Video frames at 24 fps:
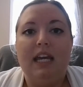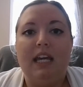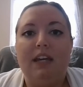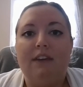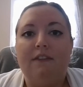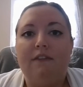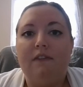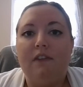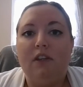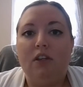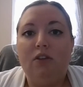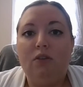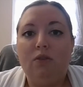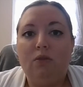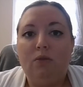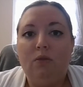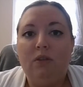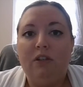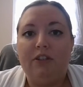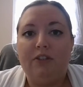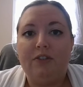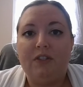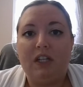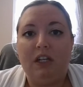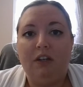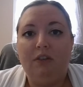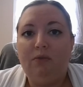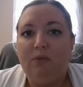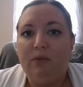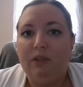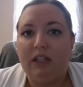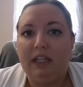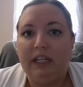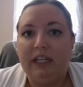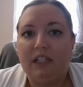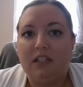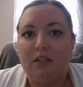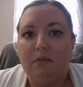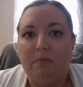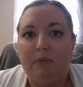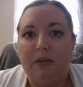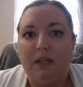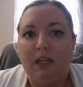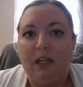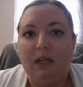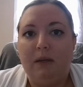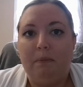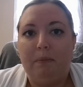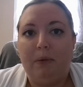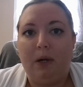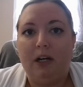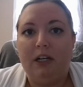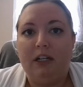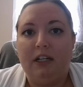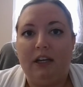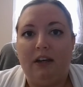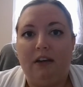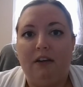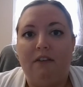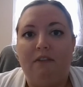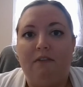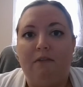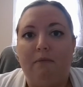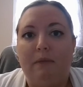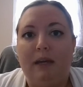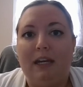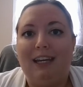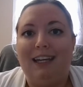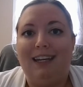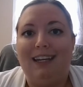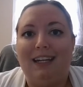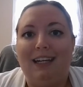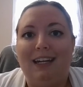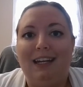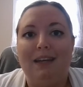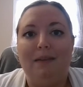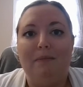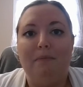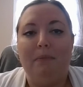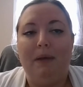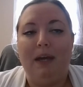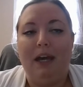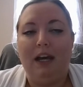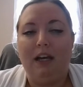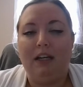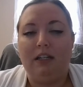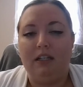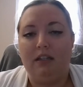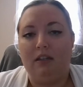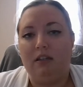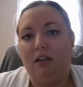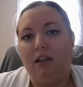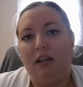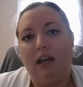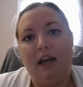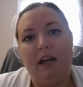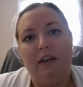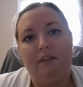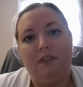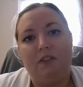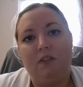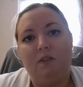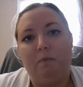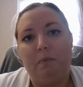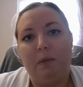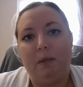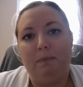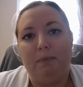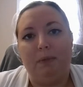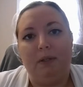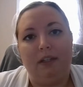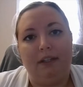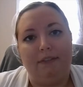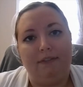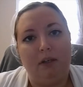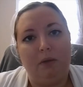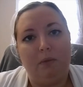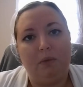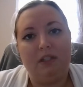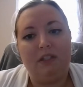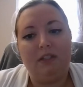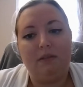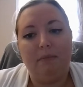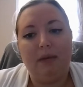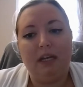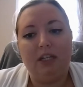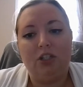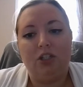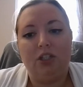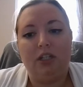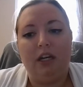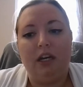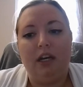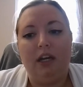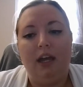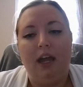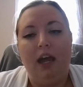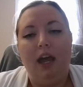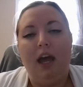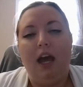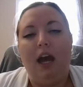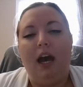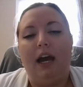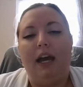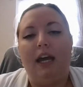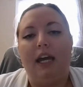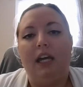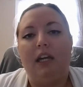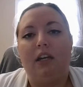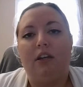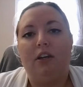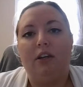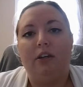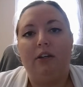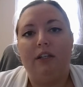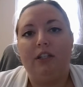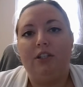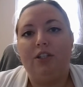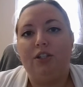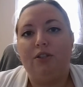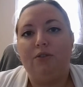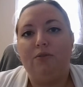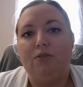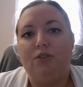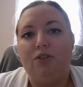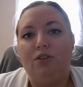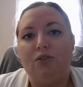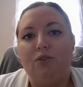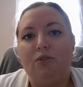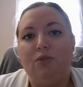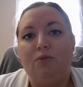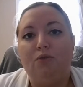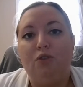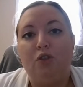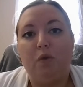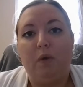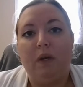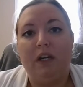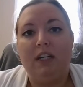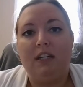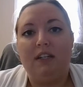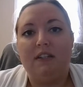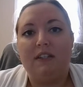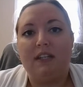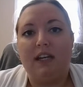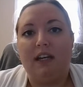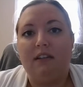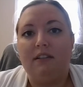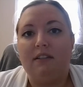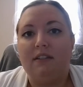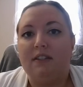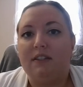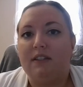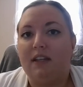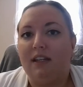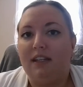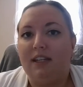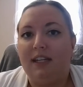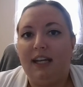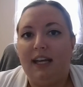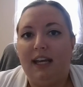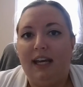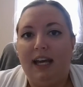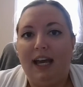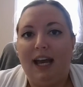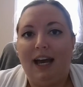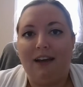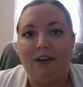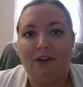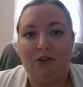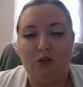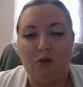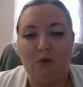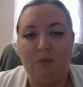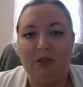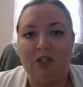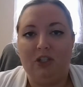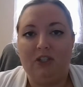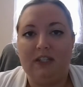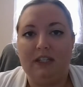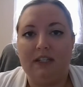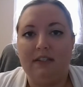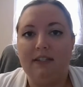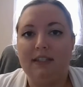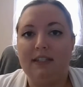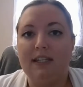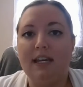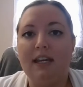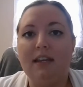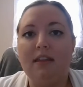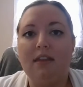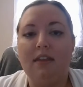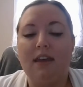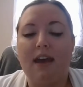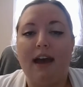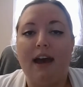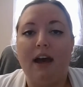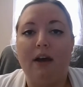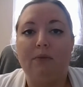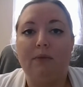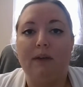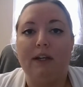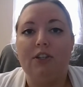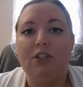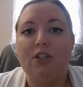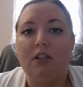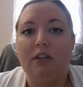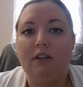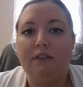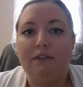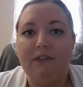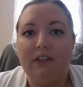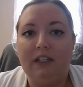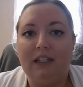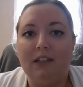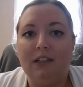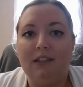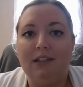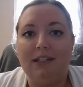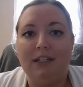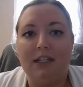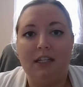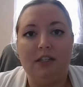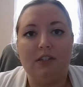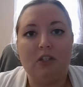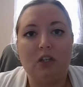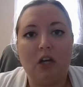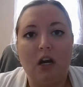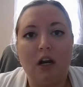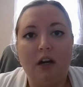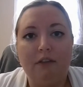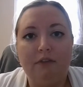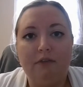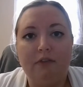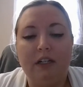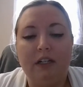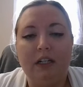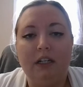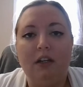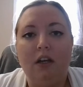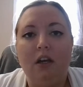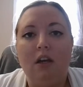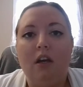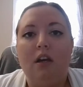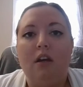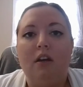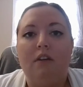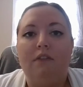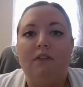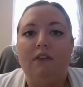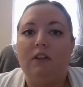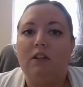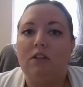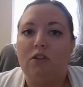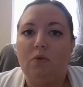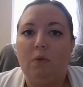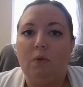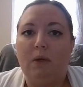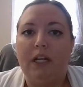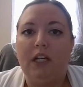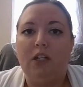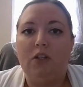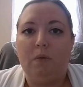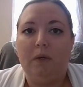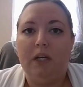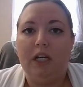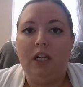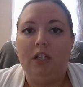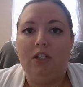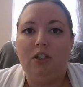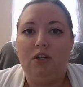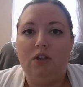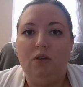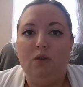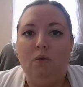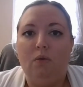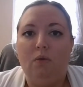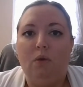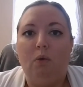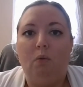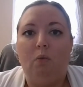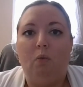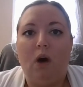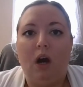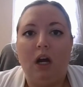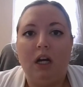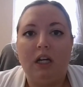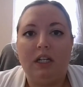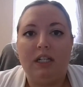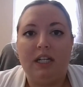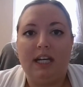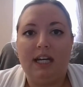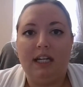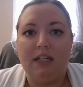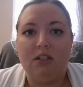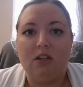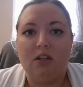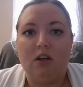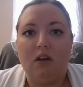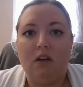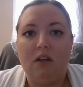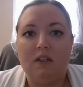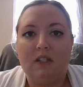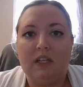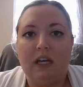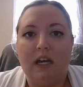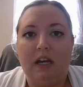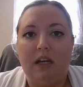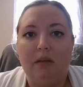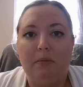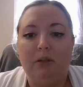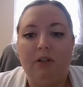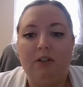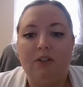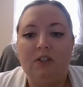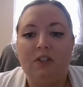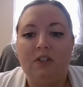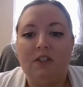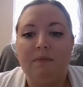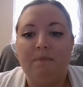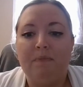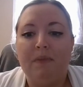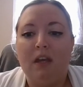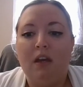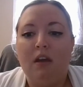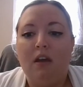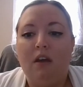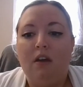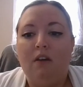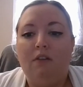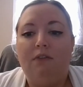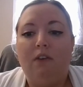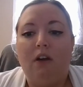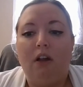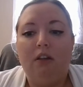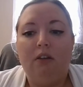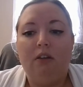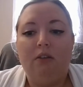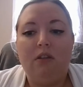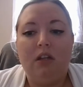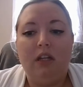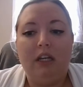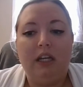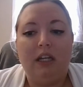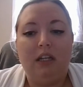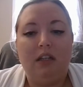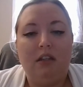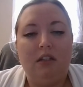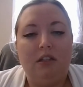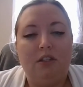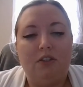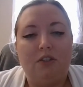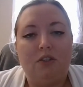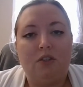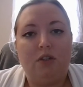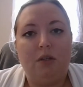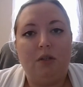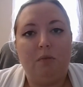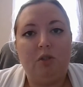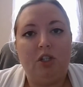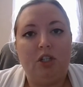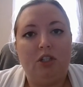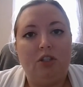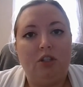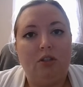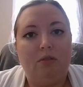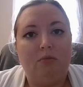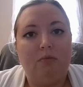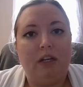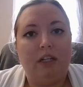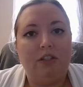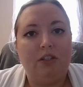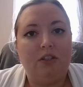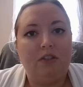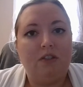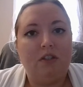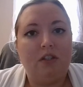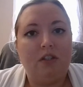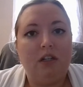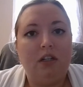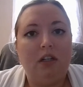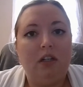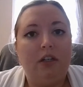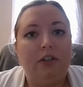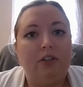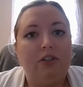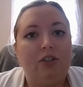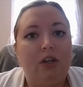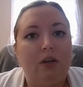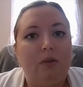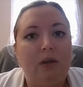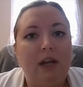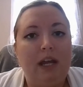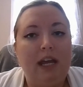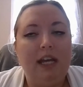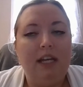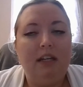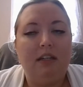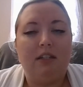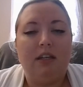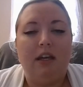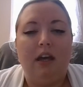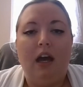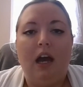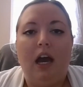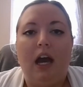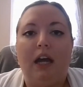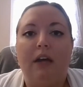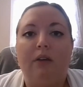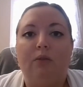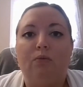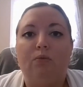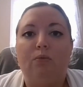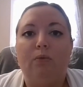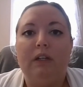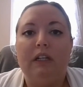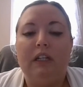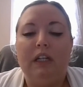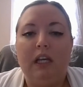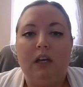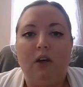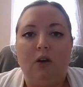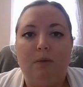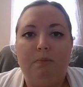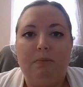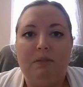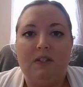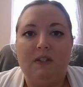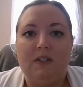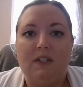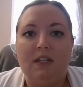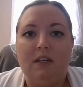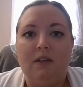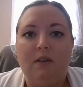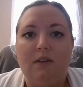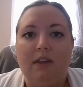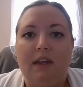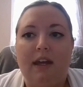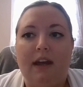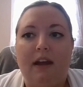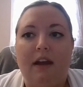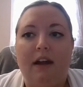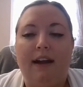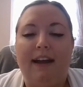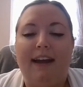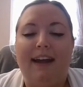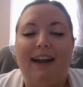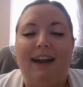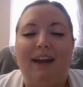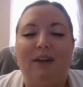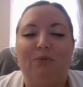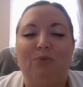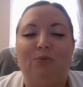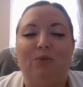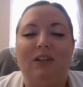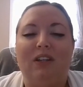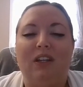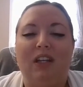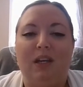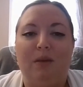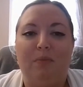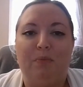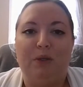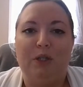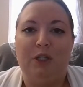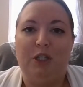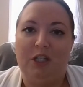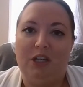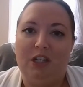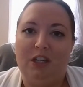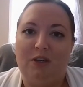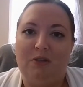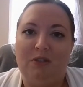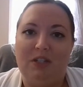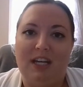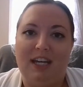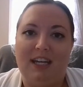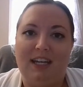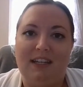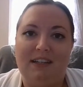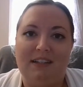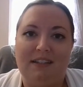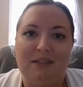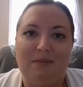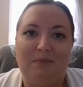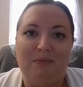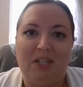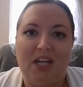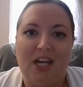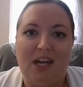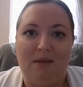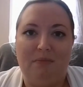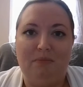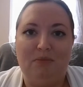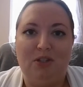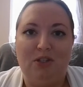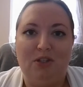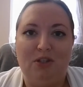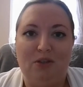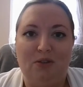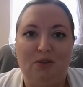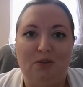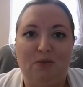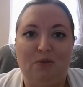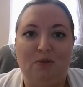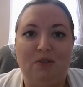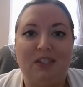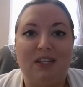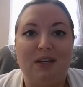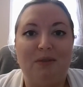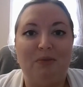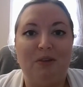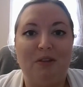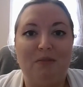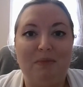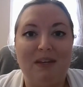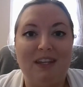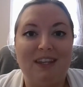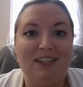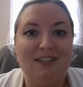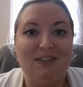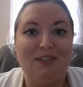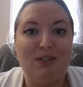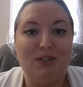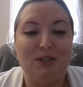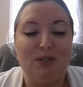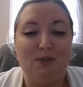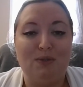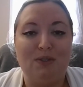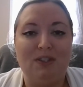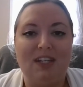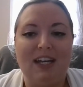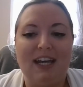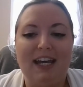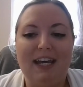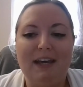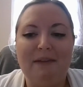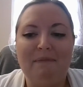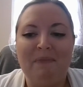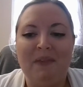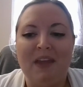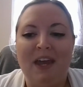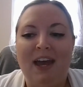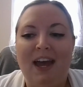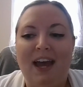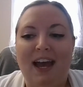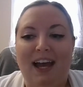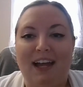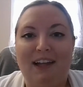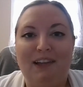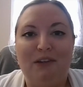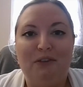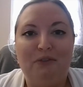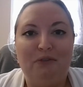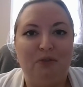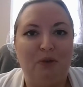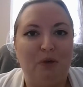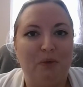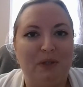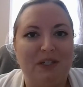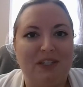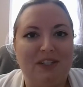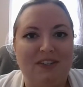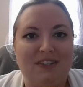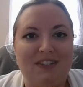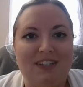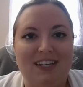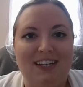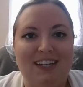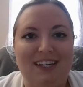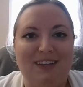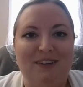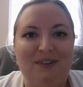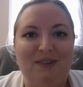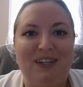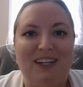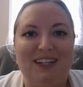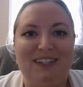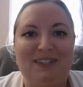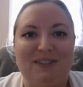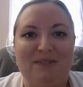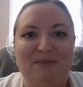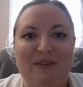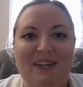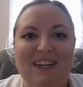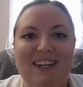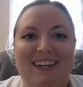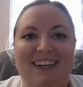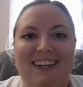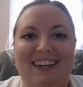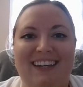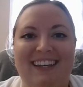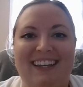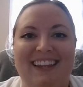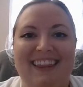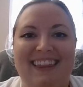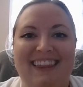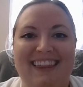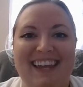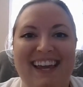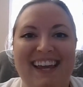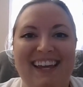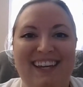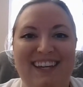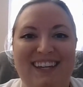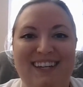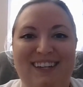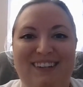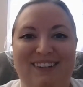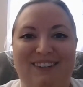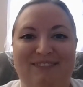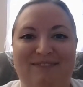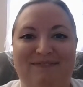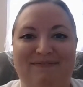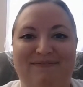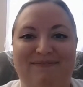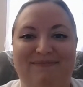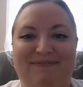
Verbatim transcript: If you yourself would like to be part of making an impact in the lives of people living with dementia, I encourage you to join us on Sunday, October 16th at Rentschler Field in East Hartford for the 2022 Walk to End Alzheimer's. Follow the link in the description to register or donate. I really hope to see you there, and I really appreciate you taking some time to sit with me this Tuesday. I look forward to seeing you next week. Thank you.